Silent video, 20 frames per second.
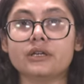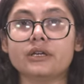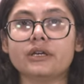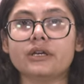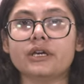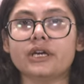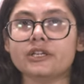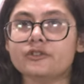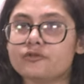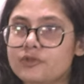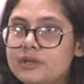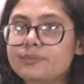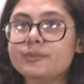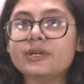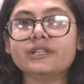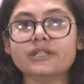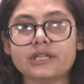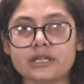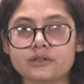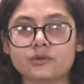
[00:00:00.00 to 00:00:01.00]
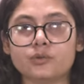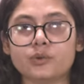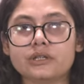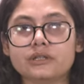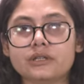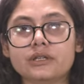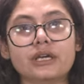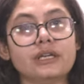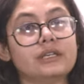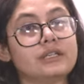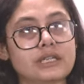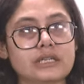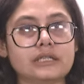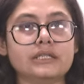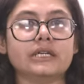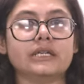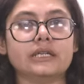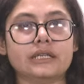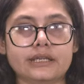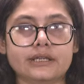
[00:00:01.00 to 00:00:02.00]
It will be dealt with in
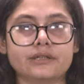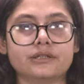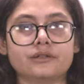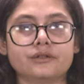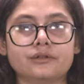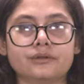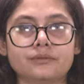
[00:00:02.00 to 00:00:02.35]
detail later.